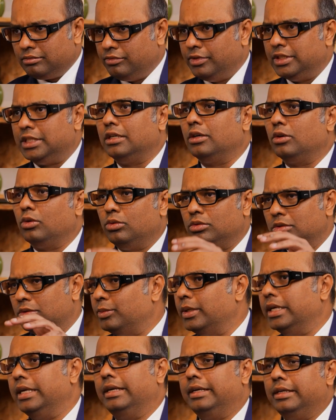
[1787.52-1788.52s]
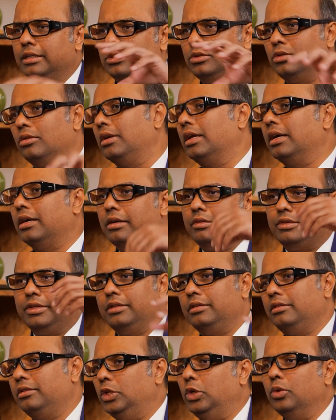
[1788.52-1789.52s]
which includes wind,
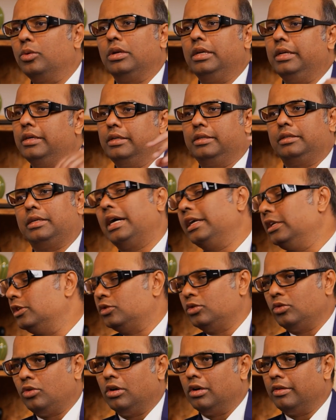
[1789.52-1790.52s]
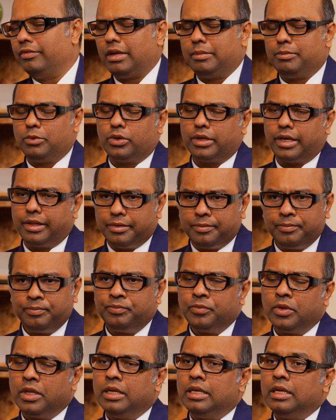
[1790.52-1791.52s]
solar, nuclear, hydro, all of that put together.
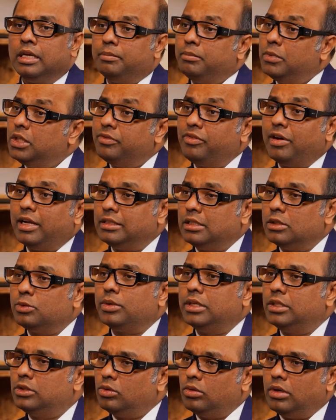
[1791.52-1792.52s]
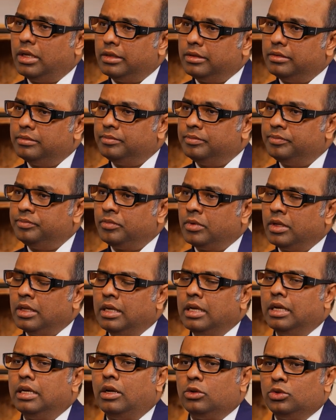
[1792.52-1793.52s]
But the fastest one is solar.
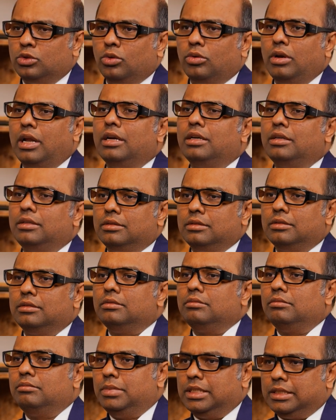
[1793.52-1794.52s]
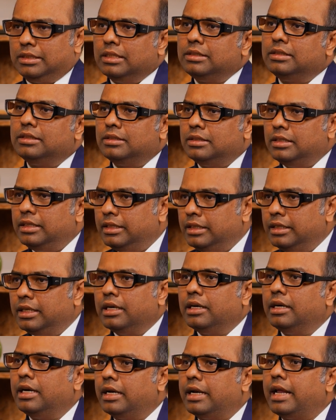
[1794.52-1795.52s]
Now, solar businesses in
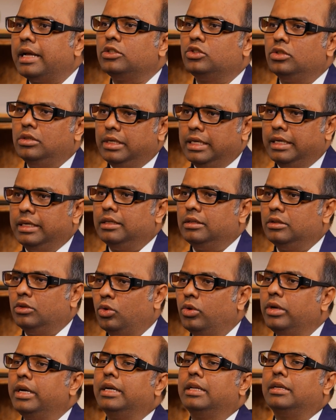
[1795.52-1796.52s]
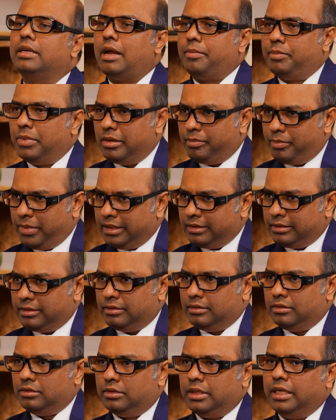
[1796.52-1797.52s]
India are actually growing at a rapid pace,
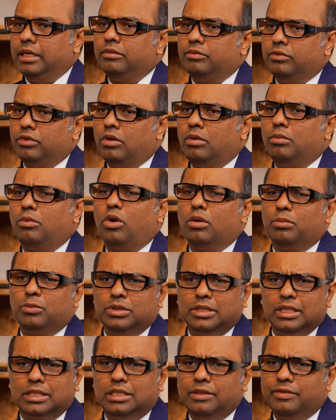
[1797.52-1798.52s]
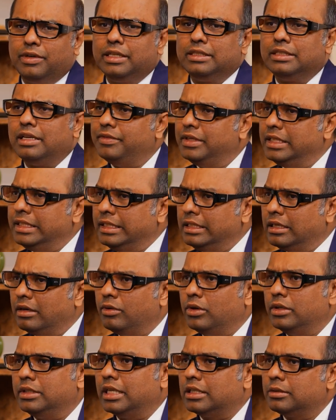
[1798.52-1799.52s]
right? From almost 65, 70
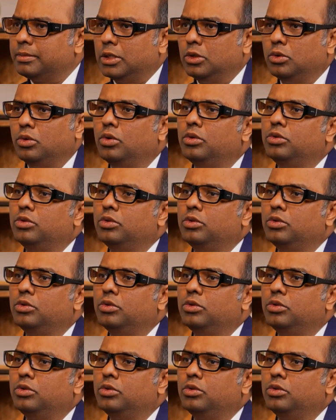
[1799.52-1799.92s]
gigawatt is expected to go